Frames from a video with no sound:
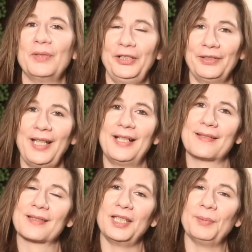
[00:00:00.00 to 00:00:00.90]
when you can't
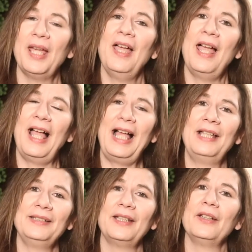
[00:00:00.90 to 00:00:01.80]
sleep,
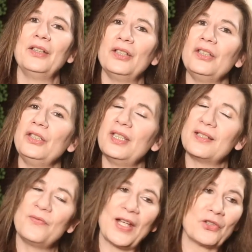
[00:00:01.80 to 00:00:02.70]
and it
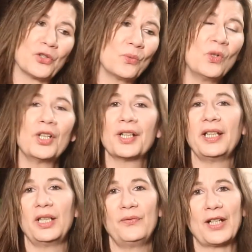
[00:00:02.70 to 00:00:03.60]
affects your work,
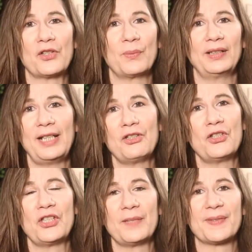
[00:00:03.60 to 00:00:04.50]
it affects your
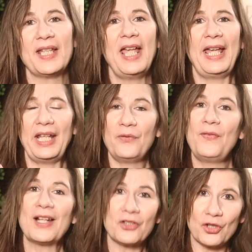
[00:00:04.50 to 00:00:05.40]
relationships, it
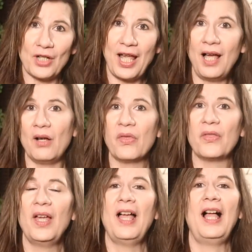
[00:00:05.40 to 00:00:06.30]
affects your
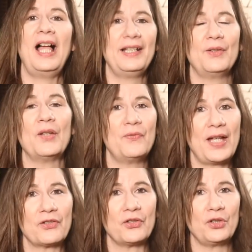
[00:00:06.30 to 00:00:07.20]
health, and it
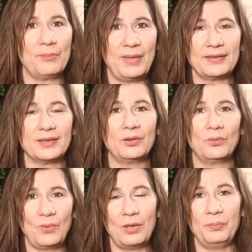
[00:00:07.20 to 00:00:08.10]
affects your mental
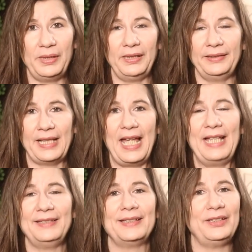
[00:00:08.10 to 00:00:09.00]
well-being.
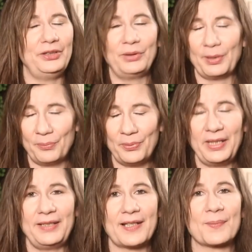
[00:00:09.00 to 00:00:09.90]
And you get
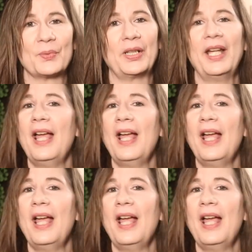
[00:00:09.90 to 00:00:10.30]
pretty desperate